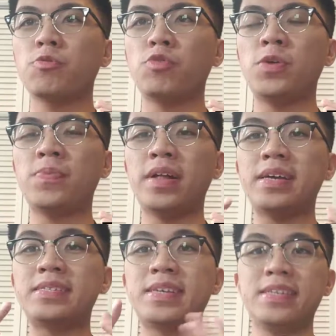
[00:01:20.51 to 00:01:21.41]
where you play
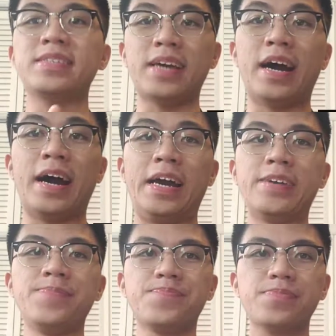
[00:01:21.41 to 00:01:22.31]
as this
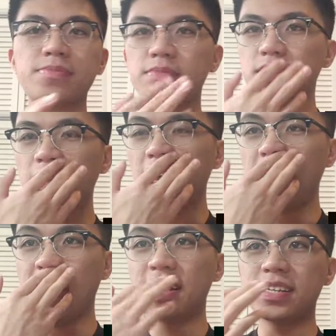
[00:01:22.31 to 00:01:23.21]
guy
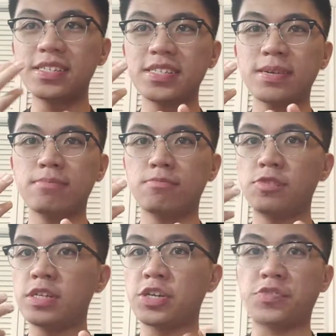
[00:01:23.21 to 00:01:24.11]
and some
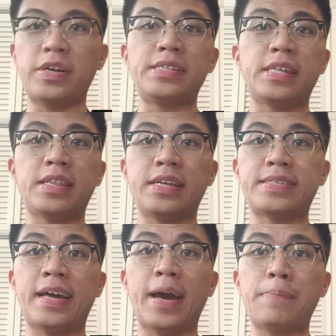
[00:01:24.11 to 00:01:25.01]
really crazy
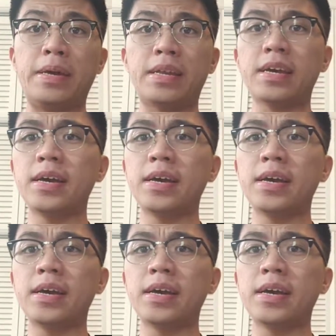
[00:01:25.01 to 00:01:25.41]
things happened.